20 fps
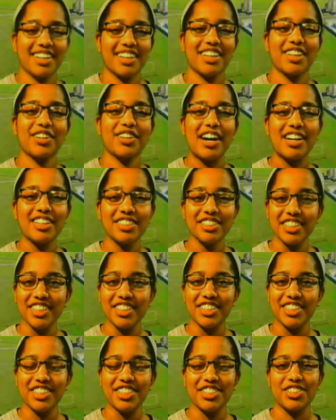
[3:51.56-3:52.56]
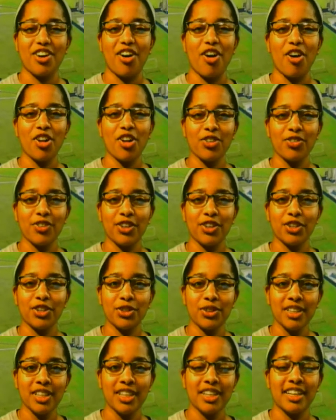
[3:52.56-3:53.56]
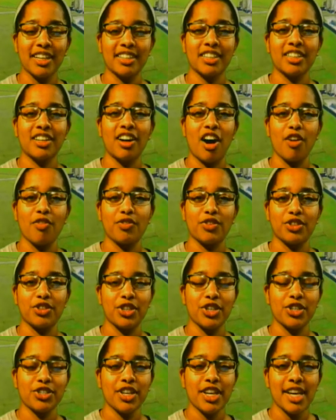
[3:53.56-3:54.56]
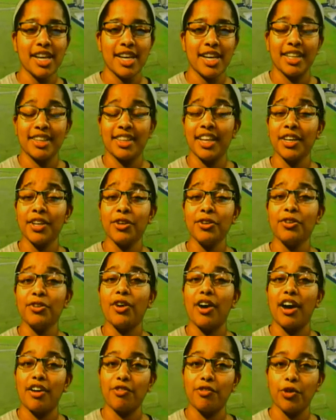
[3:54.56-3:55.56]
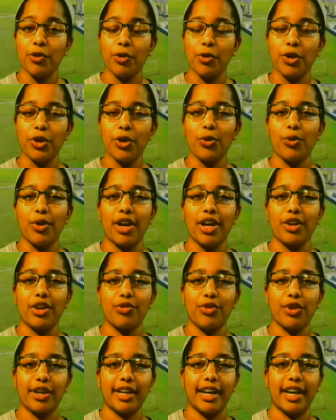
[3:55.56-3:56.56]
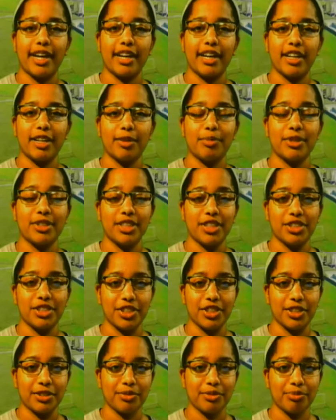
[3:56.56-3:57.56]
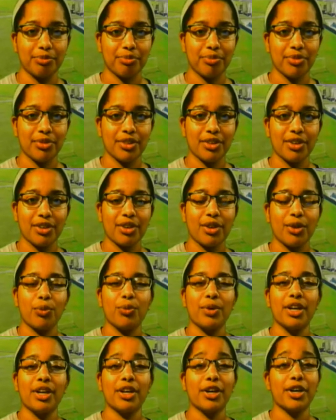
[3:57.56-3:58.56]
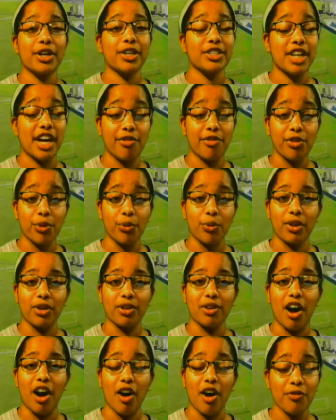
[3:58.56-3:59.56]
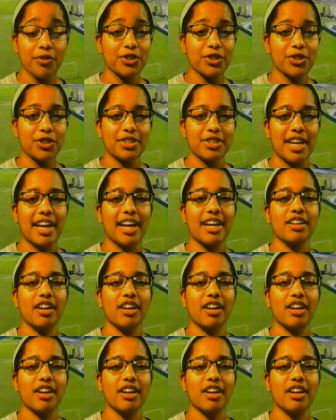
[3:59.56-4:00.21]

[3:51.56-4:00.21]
Congratulations to all of our newly elected officers, and thank you to everyone who ran for a candidate position. We encourage everyone, officers and